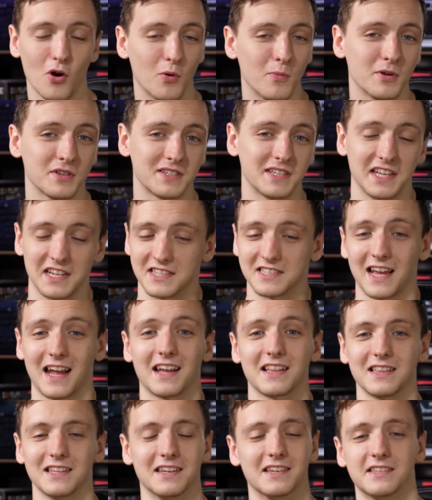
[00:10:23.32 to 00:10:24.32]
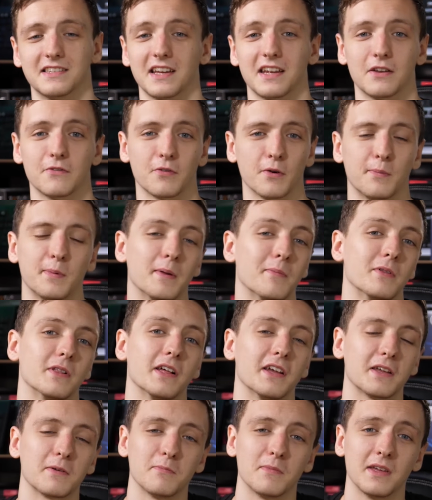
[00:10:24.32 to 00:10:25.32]
almost exactly designed for people
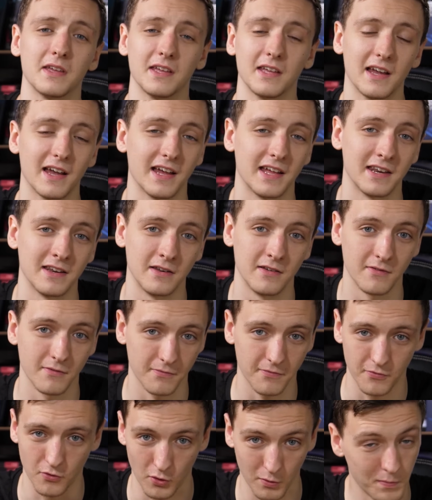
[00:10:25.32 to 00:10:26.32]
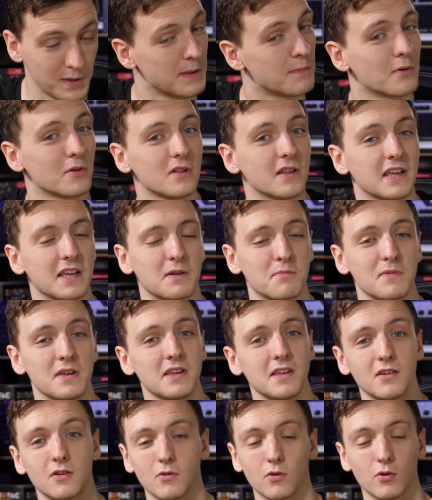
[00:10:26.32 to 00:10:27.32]
like me. And for people like
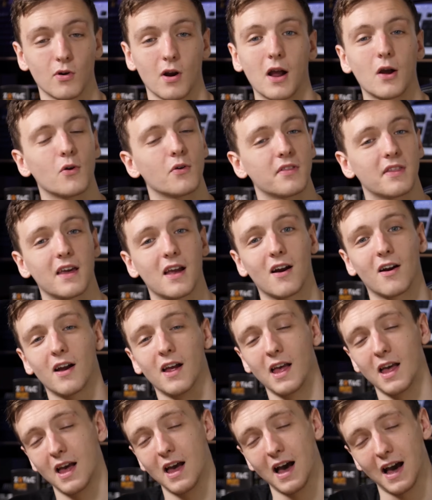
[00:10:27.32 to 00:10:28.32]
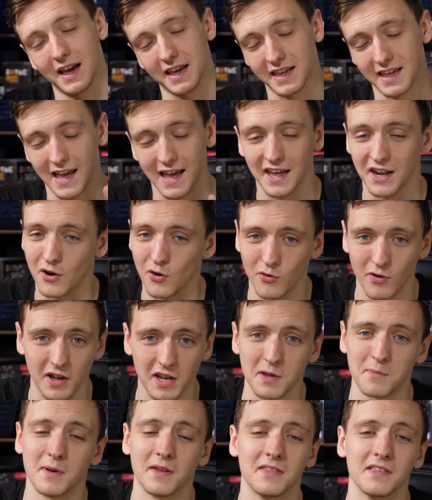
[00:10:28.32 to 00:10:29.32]
me who are out there, I cannot
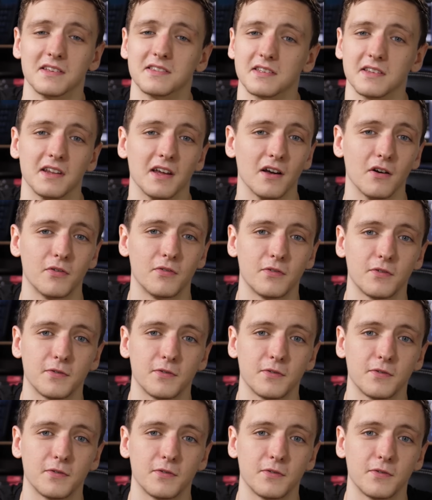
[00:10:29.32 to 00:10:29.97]
recommend this enough.